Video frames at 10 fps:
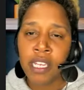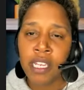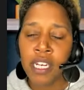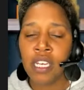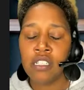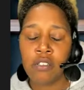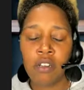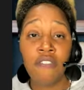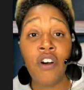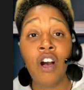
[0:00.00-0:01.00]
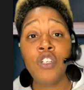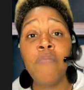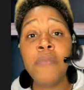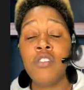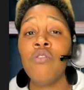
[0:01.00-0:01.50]
involves your
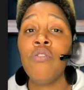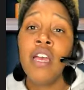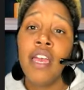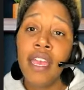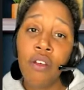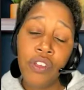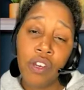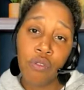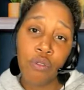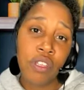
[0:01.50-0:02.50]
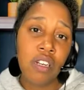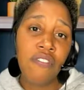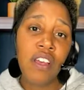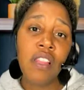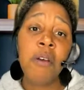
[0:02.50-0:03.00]
mental health and growth and
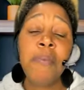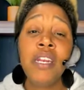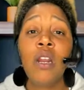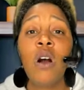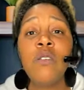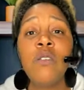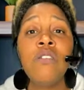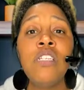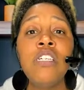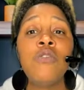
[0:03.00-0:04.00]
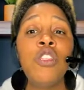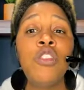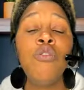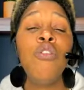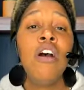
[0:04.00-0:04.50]
development, but it also deals with you
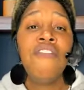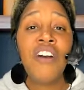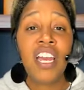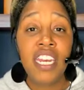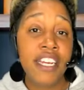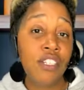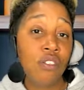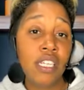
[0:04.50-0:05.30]
financially.